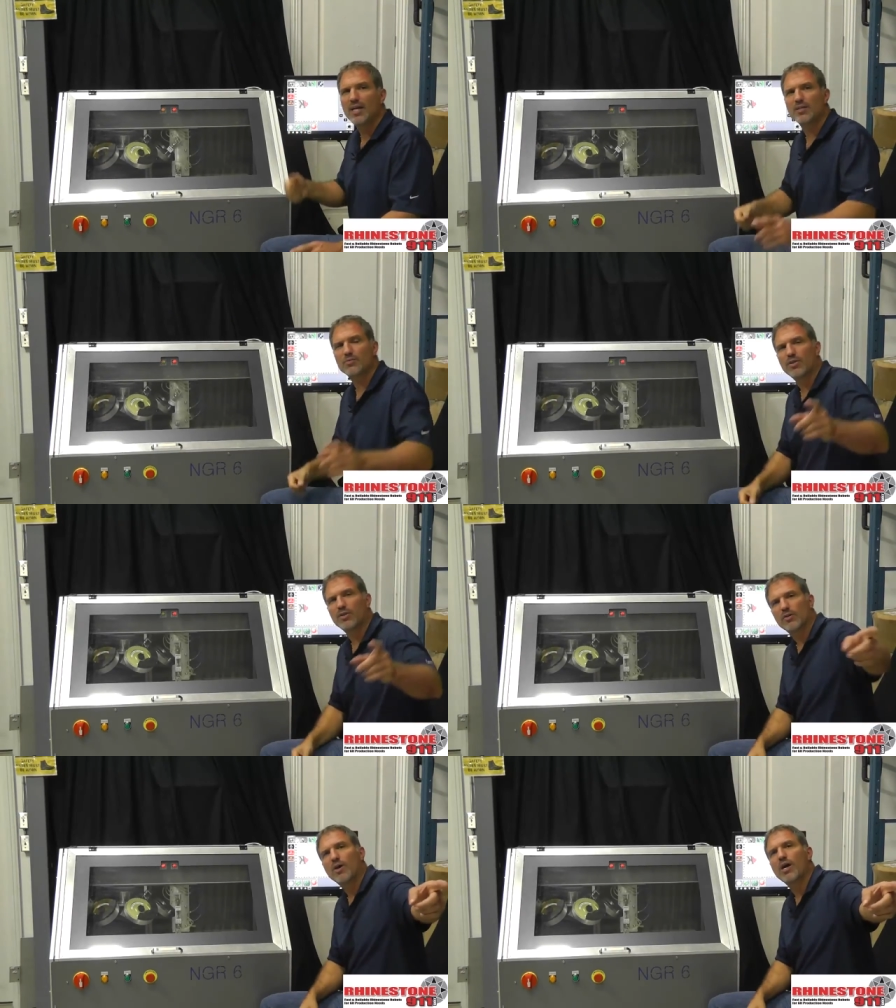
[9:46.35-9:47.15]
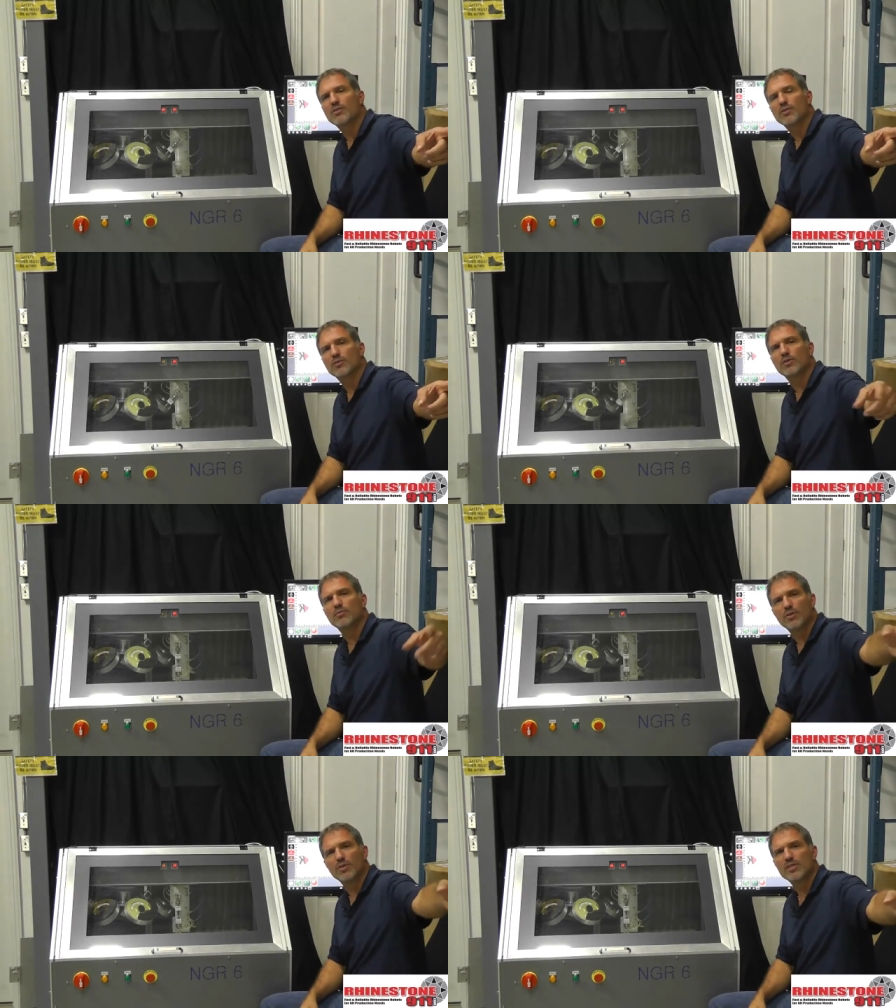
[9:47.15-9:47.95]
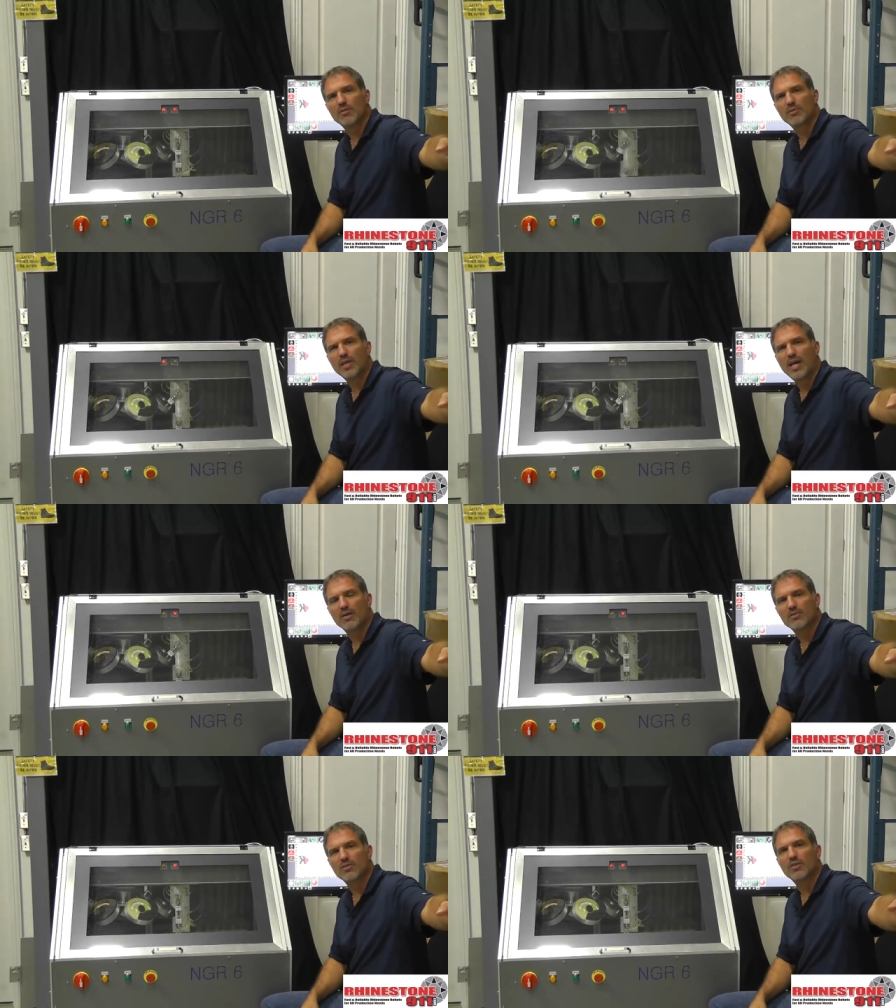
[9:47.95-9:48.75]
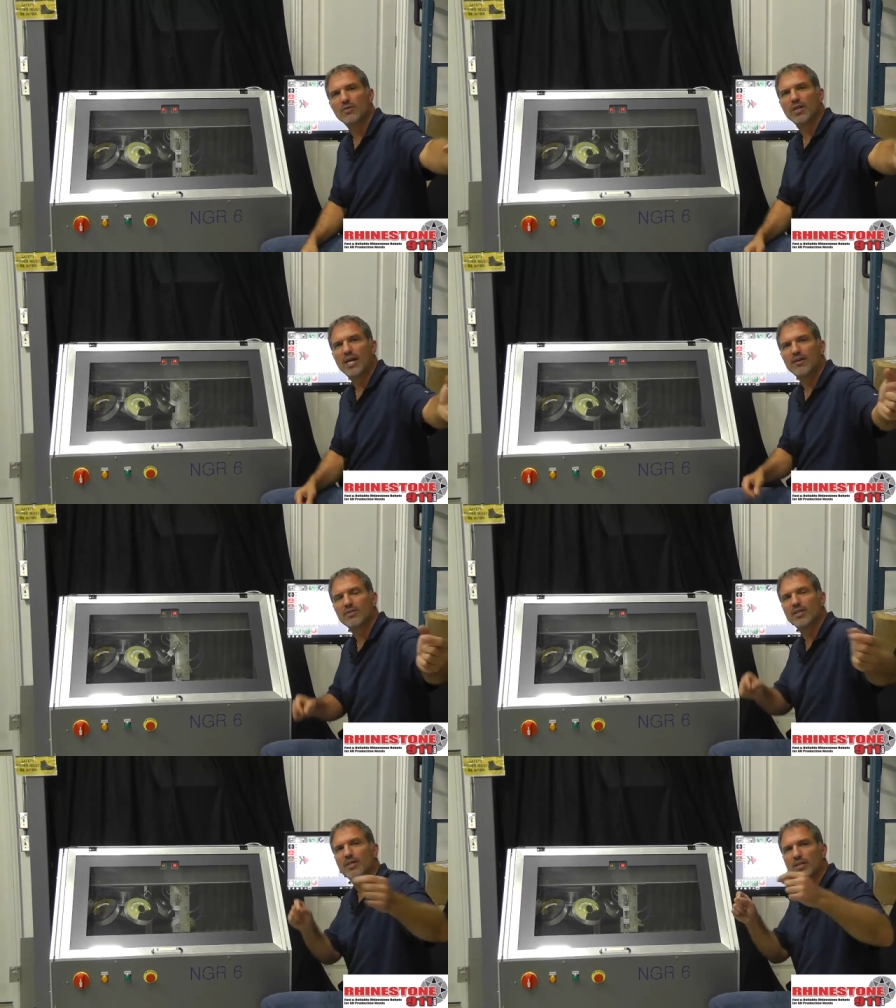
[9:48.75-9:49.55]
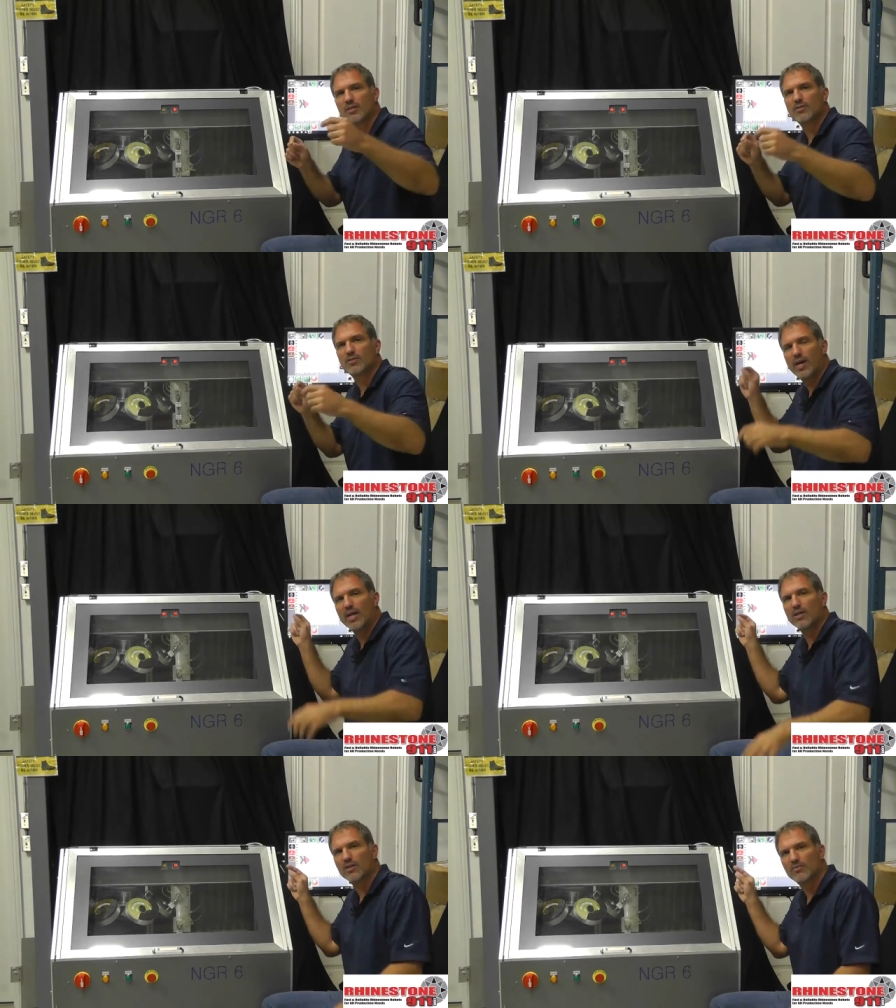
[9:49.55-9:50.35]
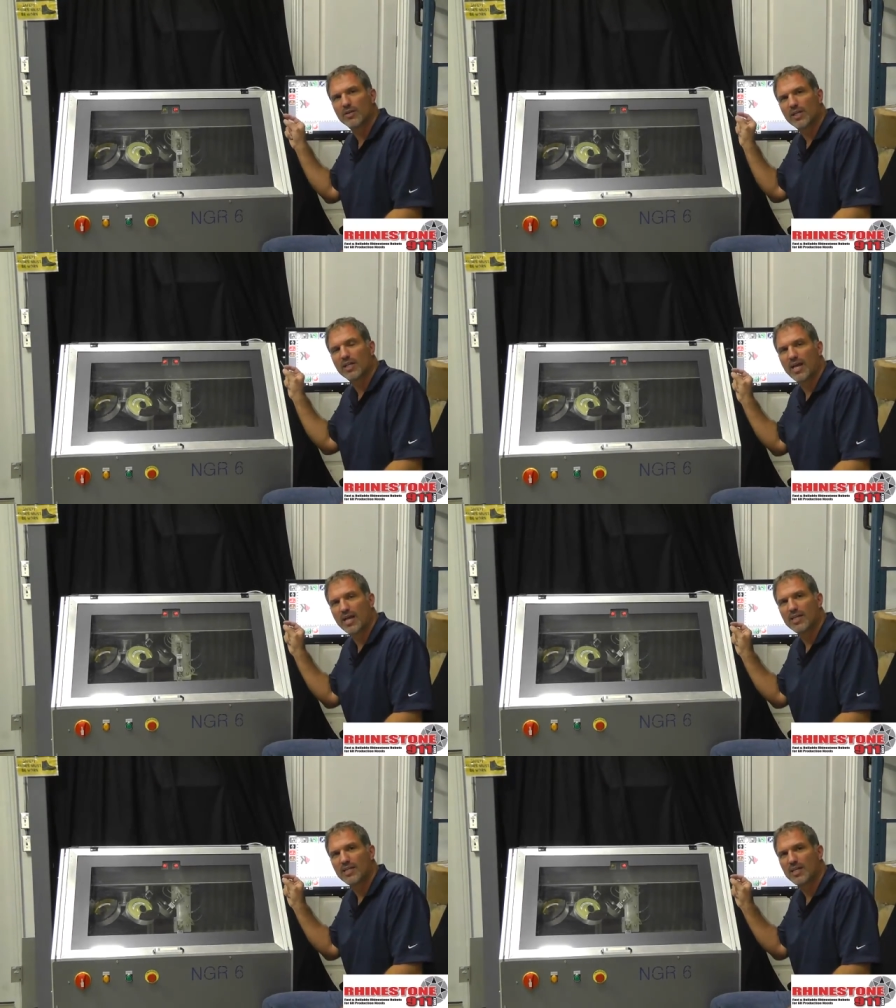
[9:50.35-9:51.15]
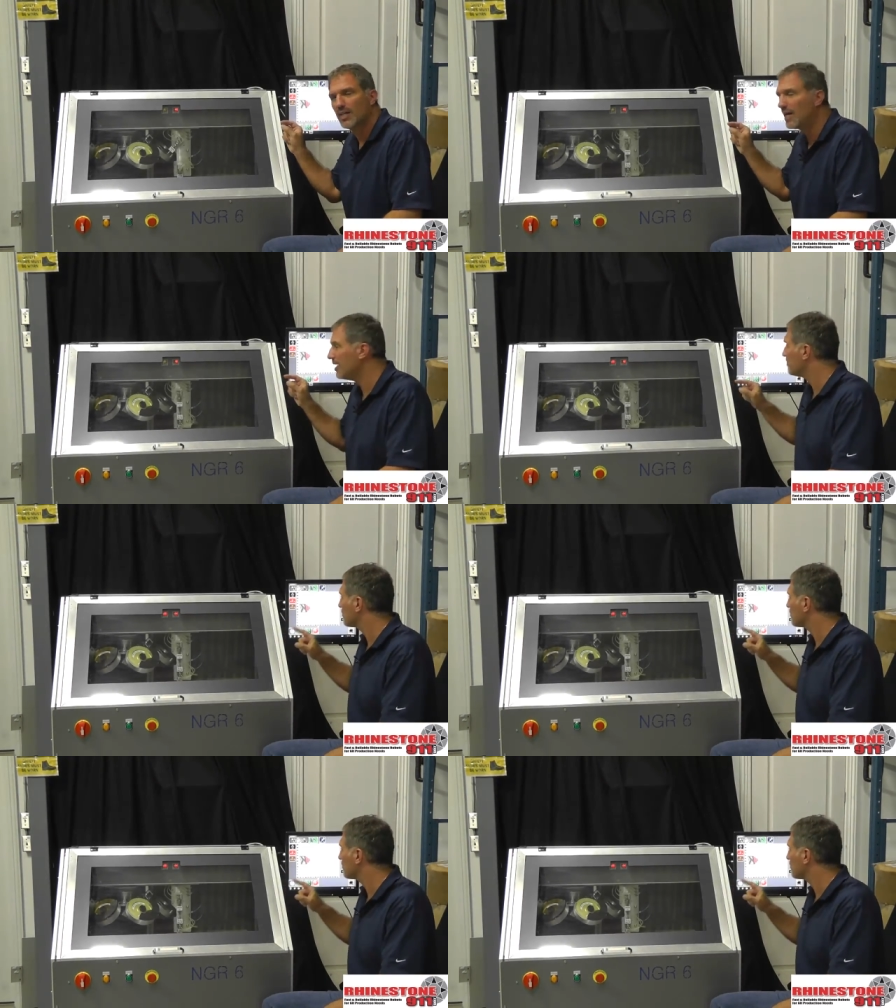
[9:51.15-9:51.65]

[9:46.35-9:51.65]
because when you're across the room doing something else, you don't want to have to try and look for a little LED light